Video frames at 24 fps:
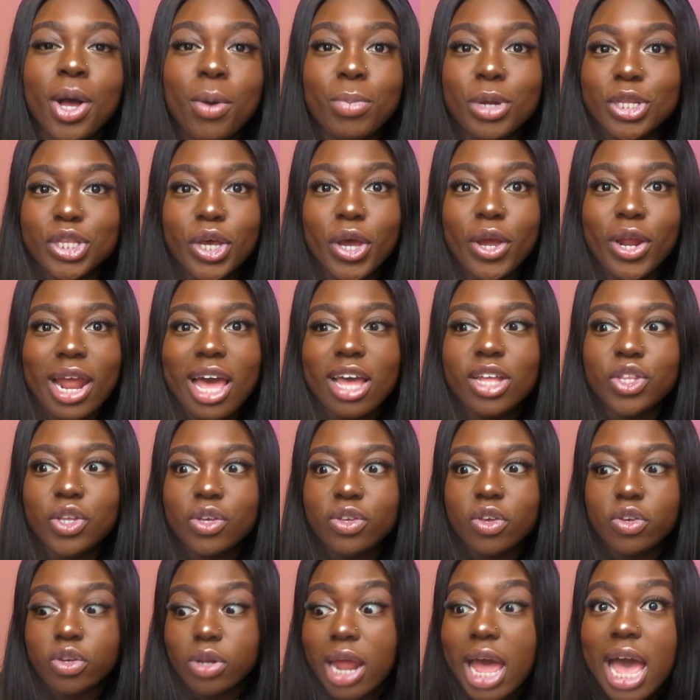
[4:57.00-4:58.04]
but don't like do
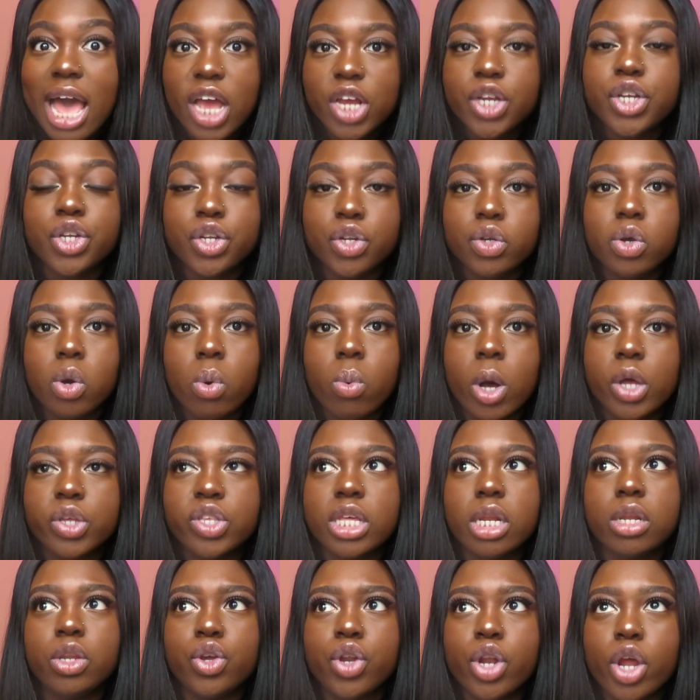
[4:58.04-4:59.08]
social, like actually do your watch,
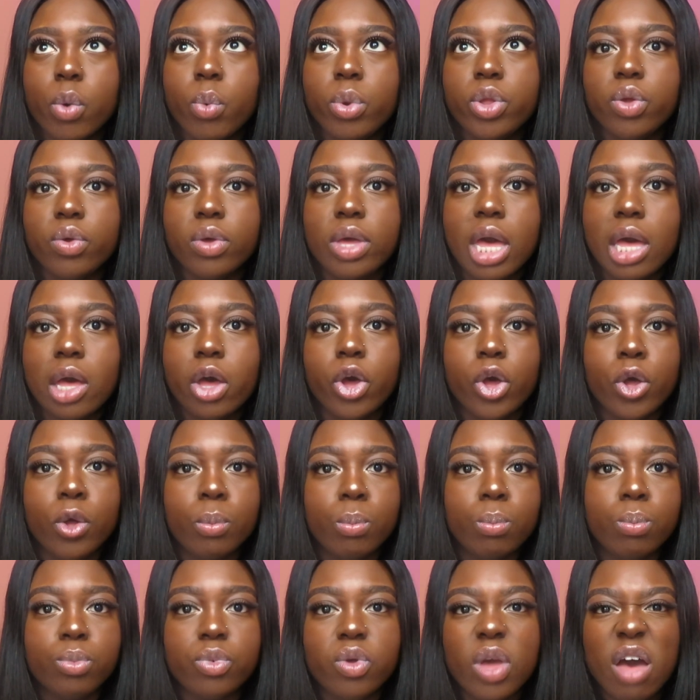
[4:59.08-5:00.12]
then you know when you get
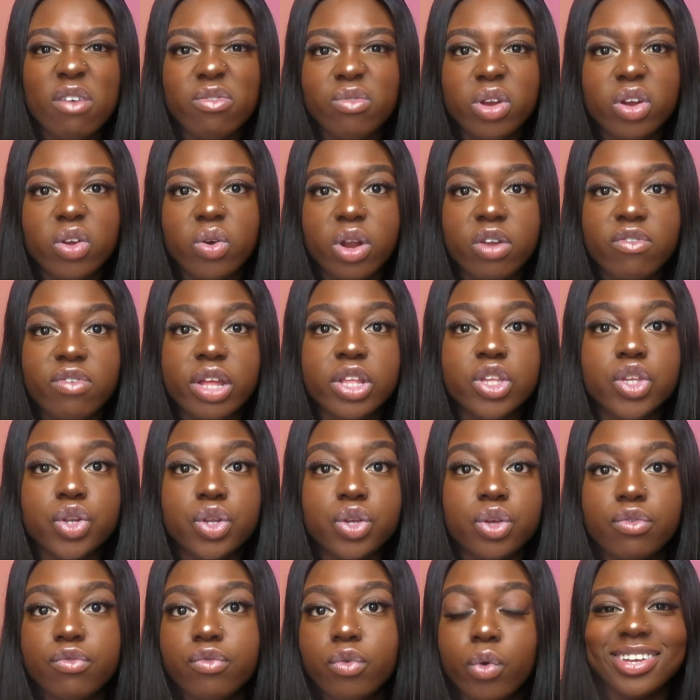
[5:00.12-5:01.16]
home you haven't really got anything to do,
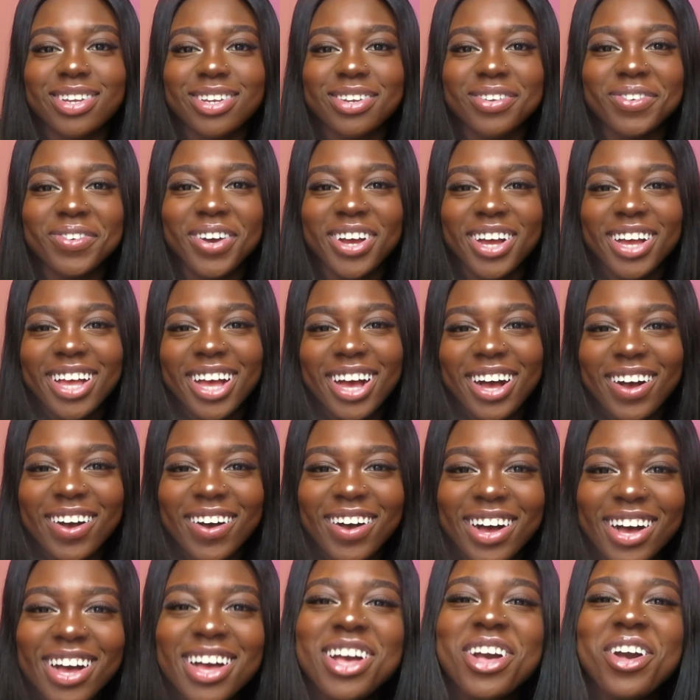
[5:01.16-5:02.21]
you should work
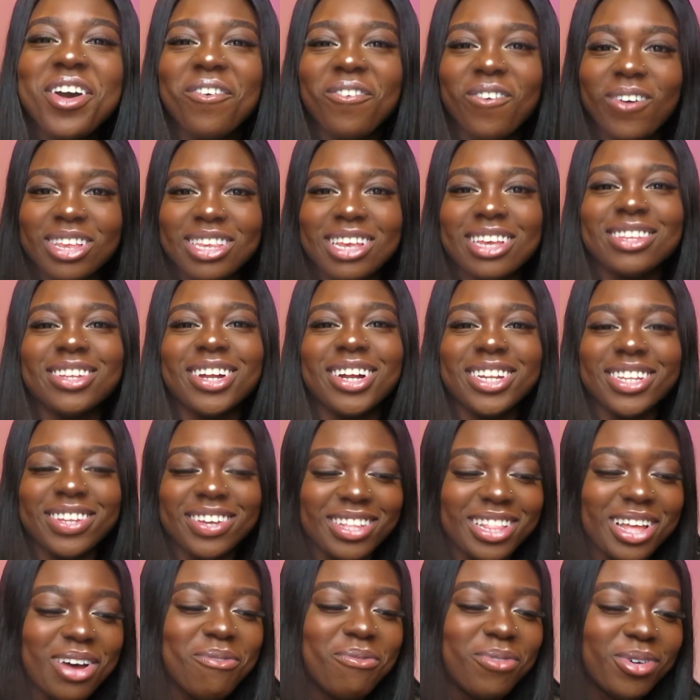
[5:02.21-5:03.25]
up once I start
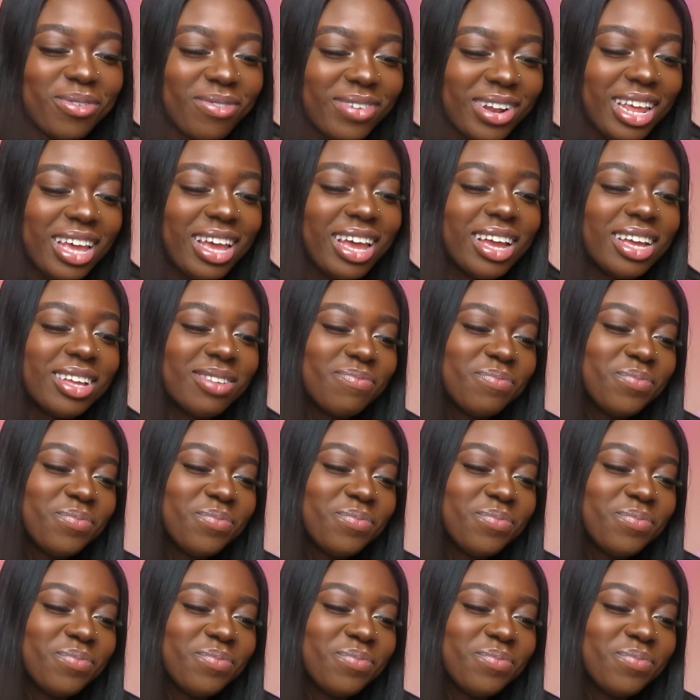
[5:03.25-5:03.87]
doing that properly.